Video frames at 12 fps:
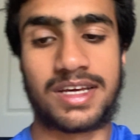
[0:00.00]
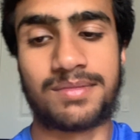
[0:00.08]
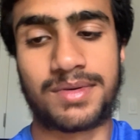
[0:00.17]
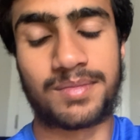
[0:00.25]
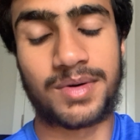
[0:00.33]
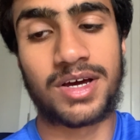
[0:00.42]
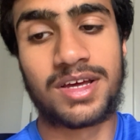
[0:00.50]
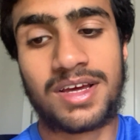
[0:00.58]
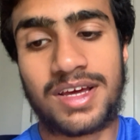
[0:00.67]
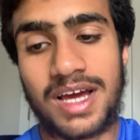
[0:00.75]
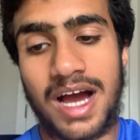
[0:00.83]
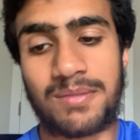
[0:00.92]
But
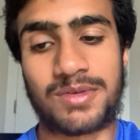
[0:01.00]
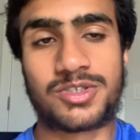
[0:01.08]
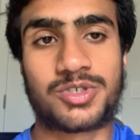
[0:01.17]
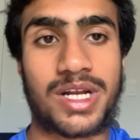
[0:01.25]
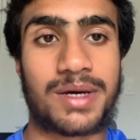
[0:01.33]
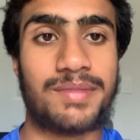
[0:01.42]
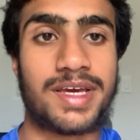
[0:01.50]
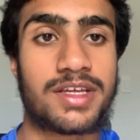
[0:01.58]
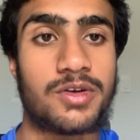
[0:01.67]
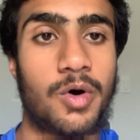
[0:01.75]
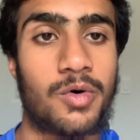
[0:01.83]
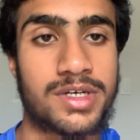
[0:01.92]
I'm not trying to make
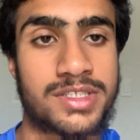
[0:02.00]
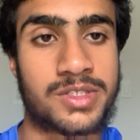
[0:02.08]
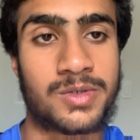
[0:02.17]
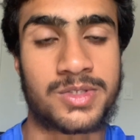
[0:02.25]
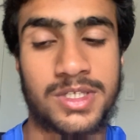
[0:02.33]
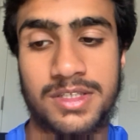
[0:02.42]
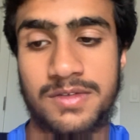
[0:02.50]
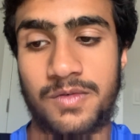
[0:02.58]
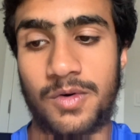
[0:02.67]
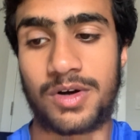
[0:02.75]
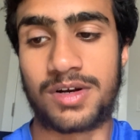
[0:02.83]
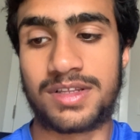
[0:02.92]
no excuses
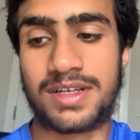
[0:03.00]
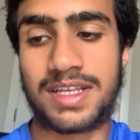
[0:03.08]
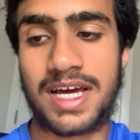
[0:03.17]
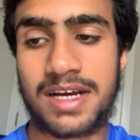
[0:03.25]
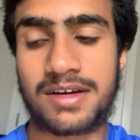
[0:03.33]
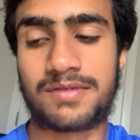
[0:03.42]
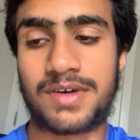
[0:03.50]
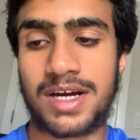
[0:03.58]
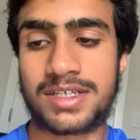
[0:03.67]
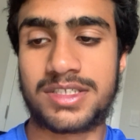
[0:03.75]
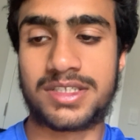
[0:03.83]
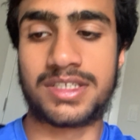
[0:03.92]
for the lack of
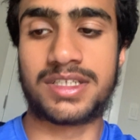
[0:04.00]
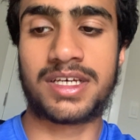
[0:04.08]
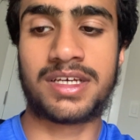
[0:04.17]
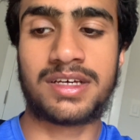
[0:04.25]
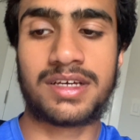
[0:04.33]
action today.